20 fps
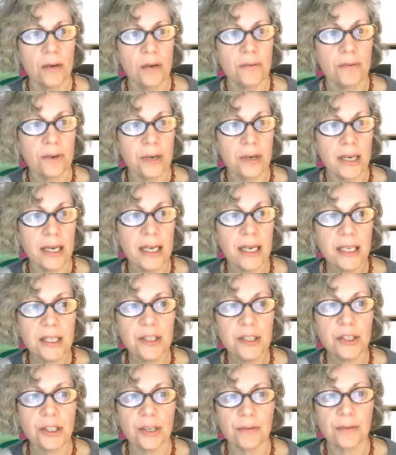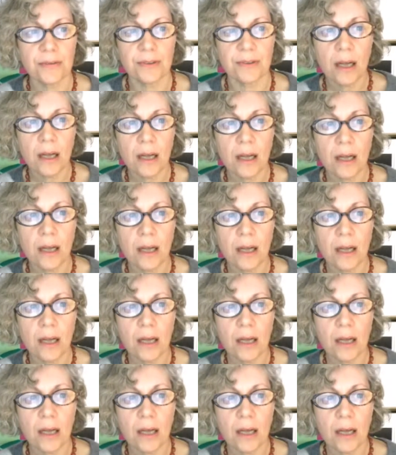For each of us,
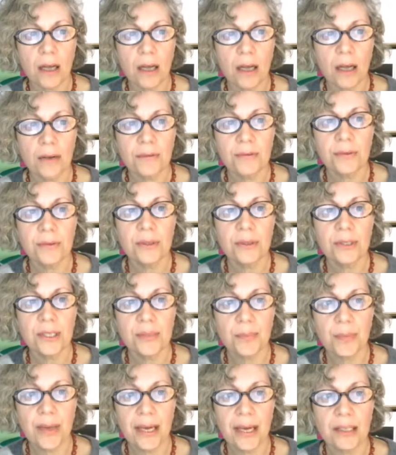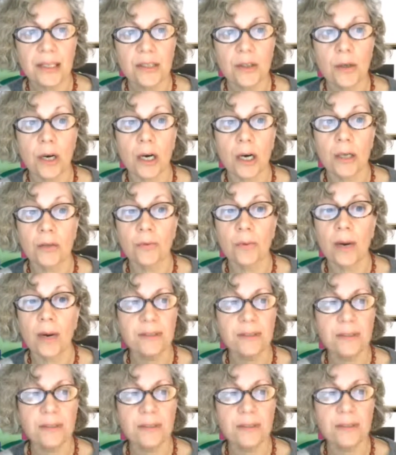love will depend on
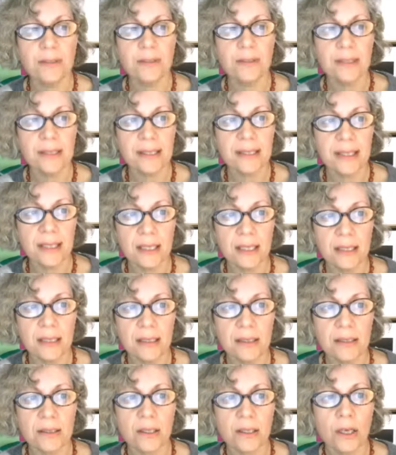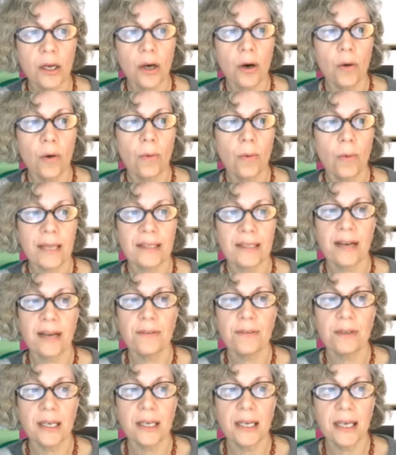whatever scenes,
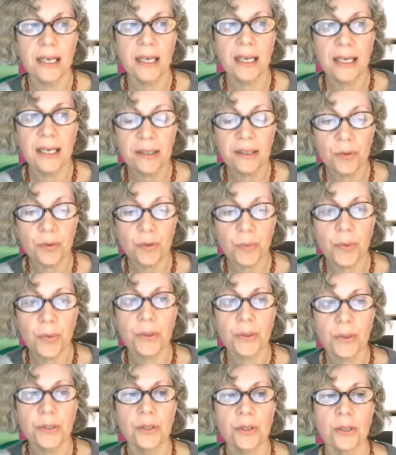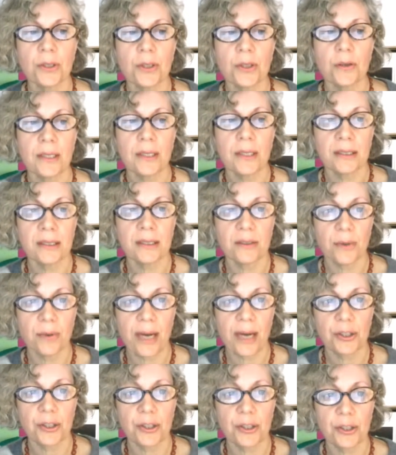whatever interpersonal
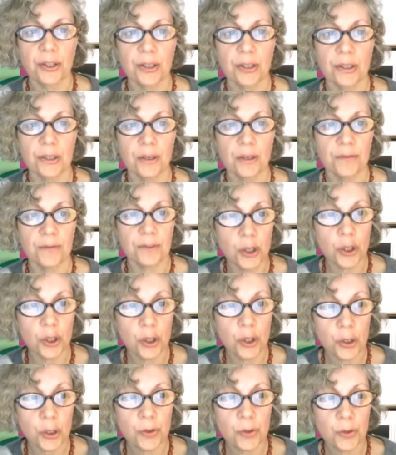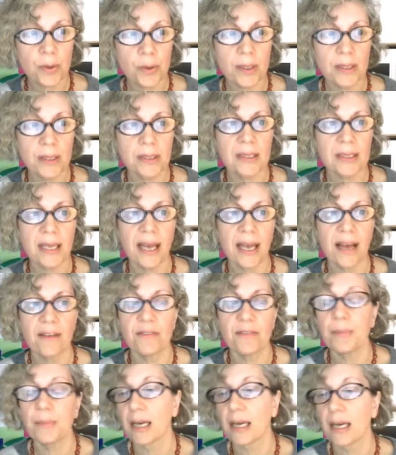interactions of nurturance
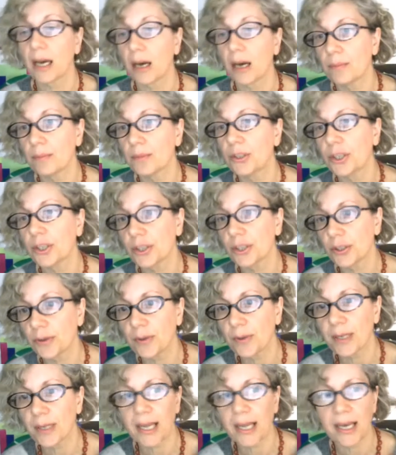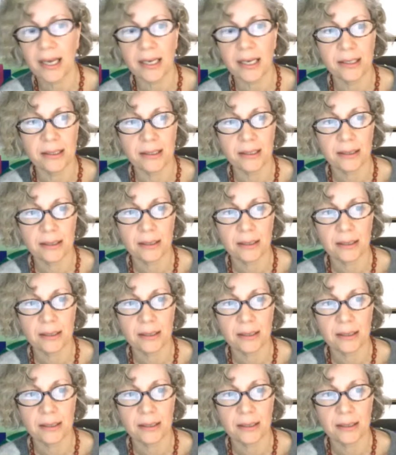have become generalized.